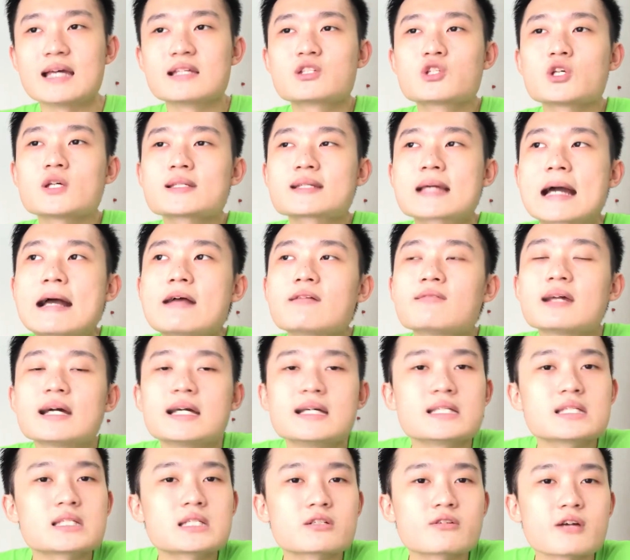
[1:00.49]
It's just kind of like
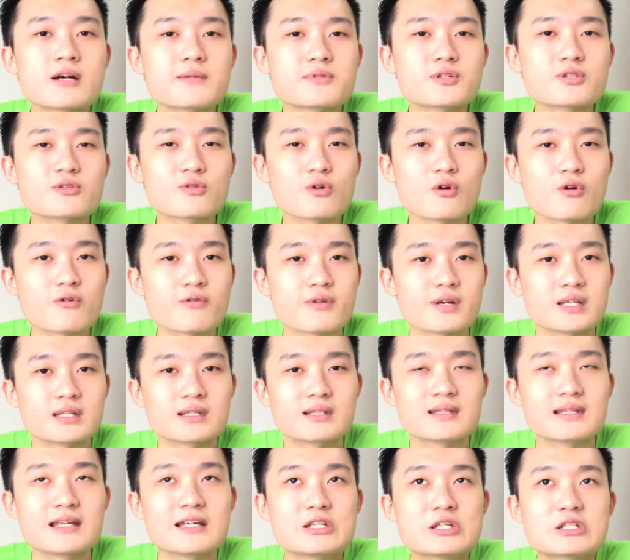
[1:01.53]
Instagram story.
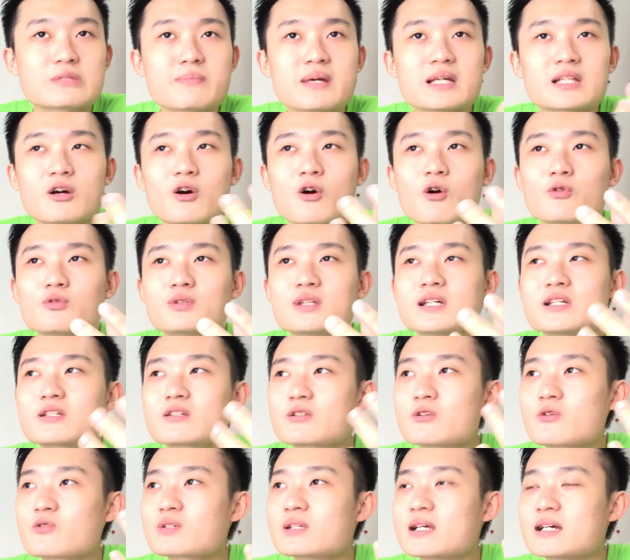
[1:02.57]
They just make the whole thing
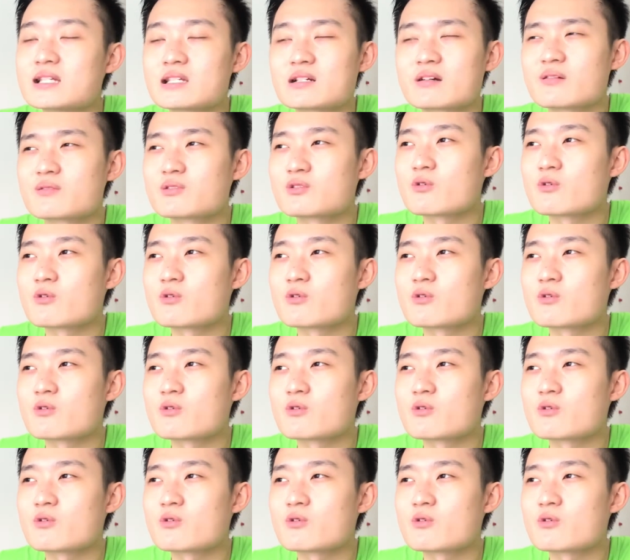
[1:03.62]
look like Instagram